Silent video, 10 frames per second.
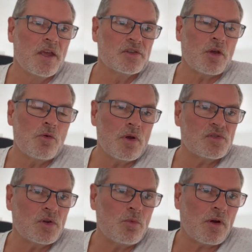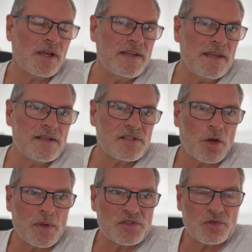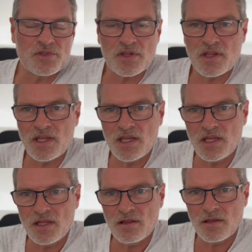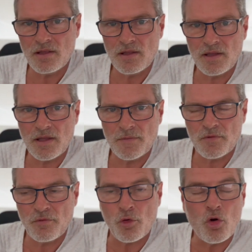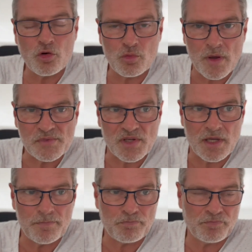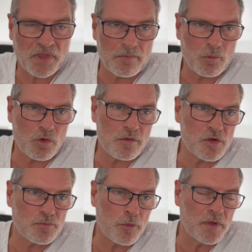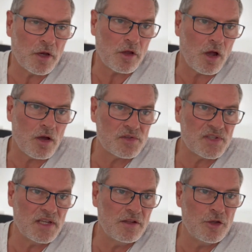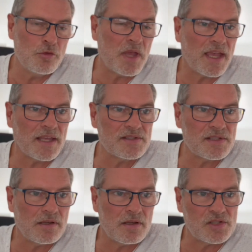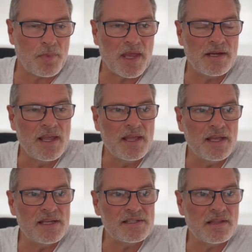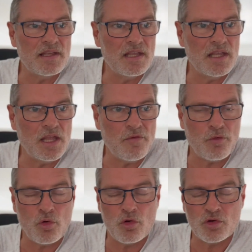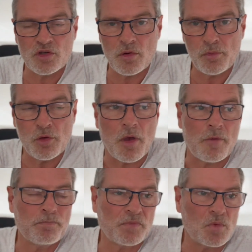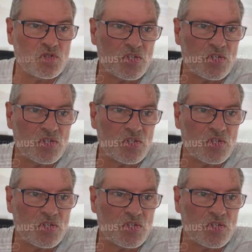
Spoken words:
So what I did is I went onto the Ford website. One of the most popular cars in the UK and Spain is the Ford Puma, which